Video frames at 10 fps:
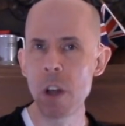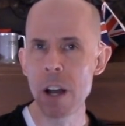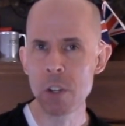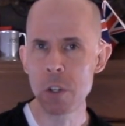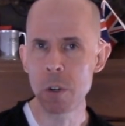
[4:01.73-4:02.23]

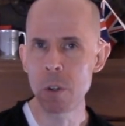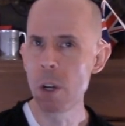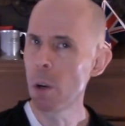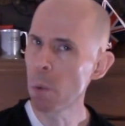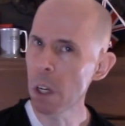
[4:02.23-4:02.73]
lawsuit.
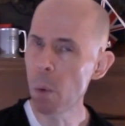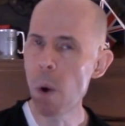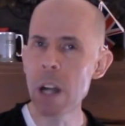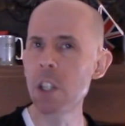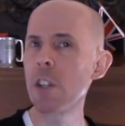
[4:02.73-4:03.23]
We're going
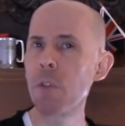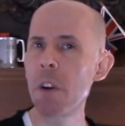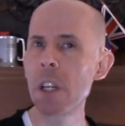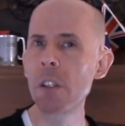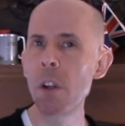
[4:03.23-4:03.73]
to watch this
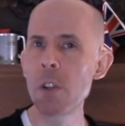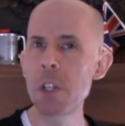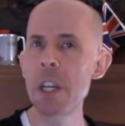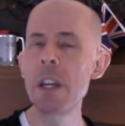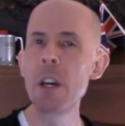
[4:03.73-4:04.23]
very
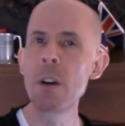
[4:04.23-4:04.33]
closely,